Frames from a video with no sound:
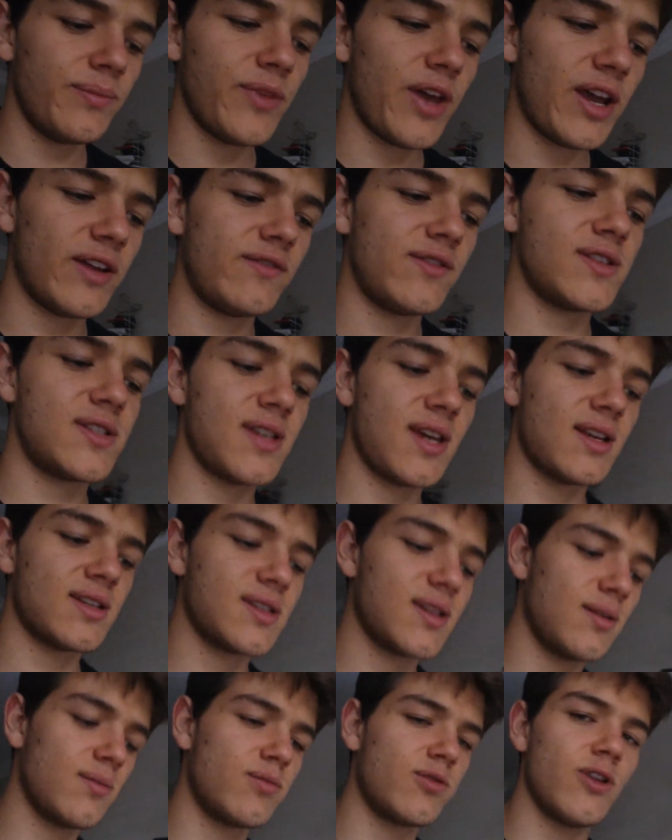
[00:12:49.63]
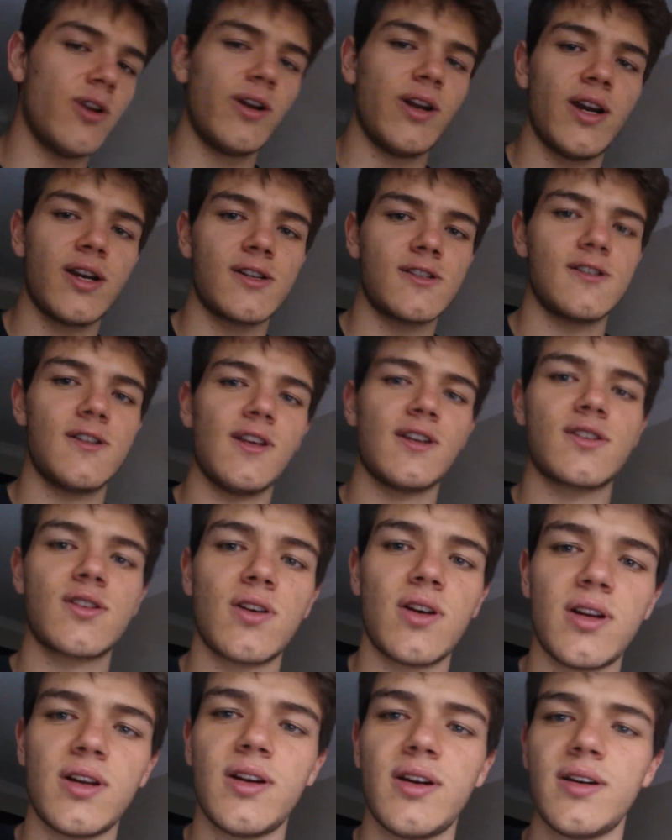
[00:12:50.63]
advertising a product that's
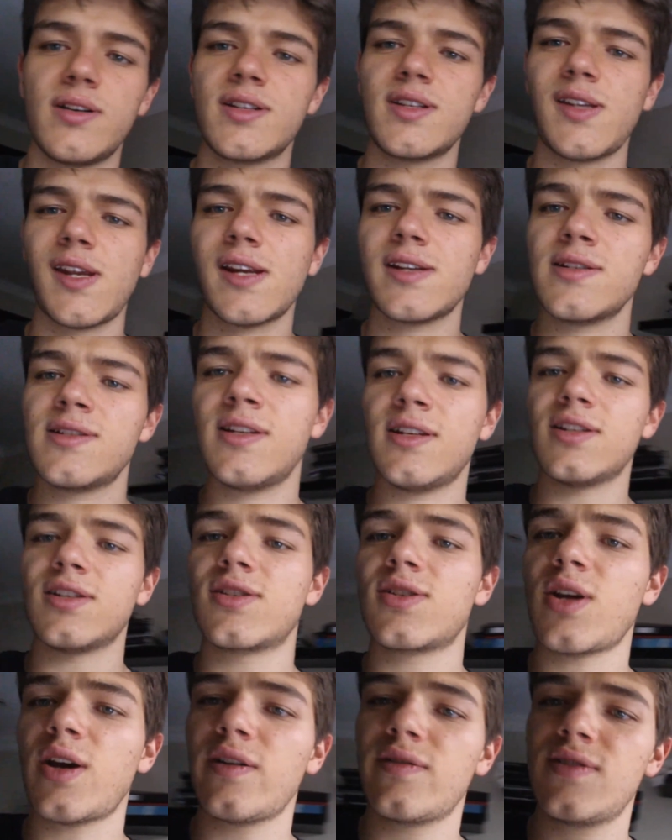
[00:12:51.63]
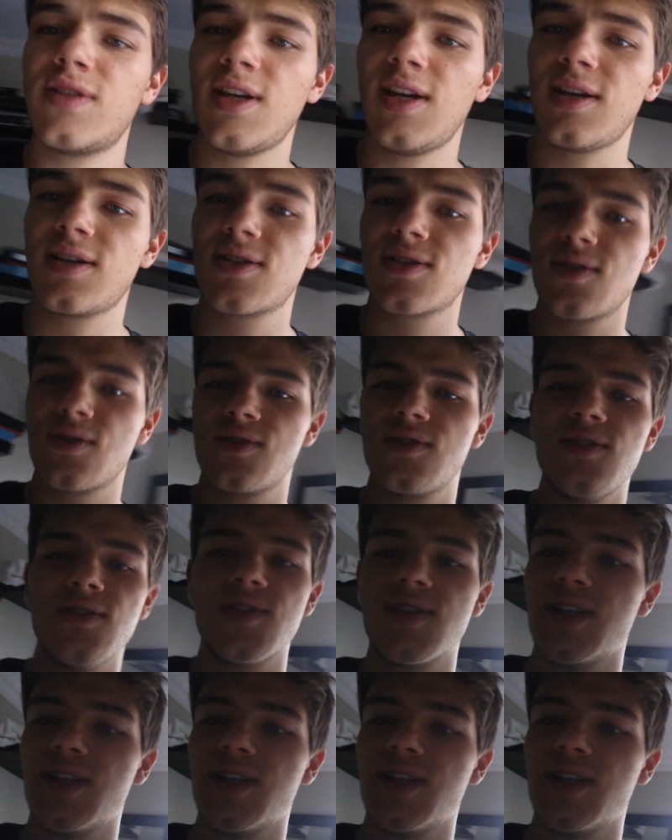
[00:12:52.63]
got a sentence of text or 2